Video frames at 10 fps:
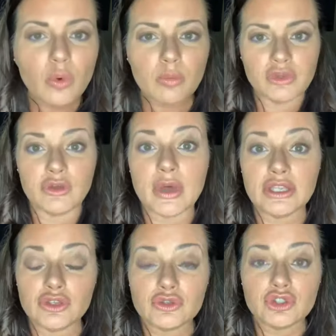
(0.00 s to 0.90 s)
So I
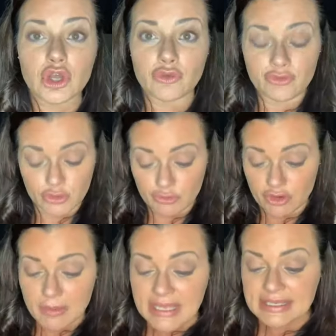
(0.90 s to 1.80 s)
used, for,
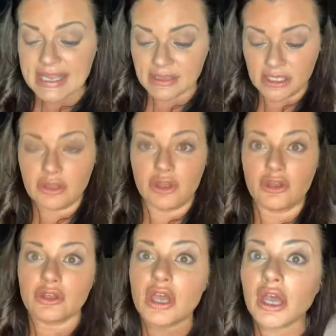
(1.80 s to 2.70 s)
for my daily
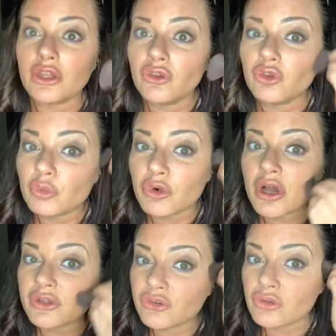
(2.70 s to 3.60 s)
look, I used
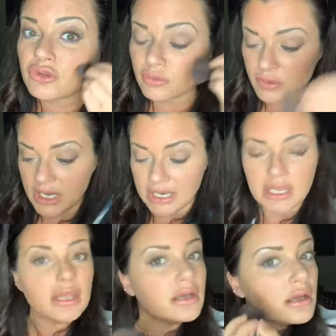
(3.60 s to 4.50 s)
bronzer
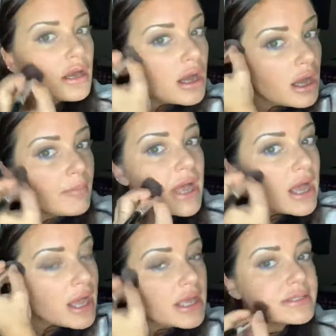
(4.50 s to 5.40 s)
three on my
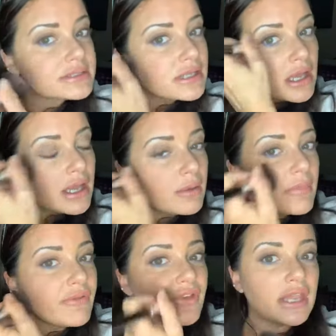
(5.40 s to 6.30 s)
eyes and
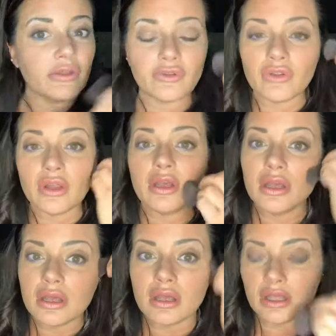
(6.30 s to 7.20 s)
my face
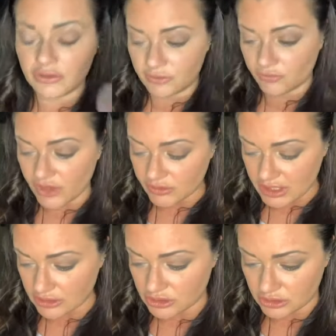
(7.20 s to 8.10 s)
and some
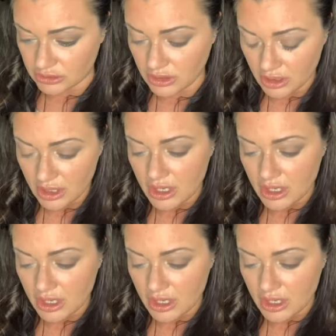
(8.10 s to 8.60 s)
foundation.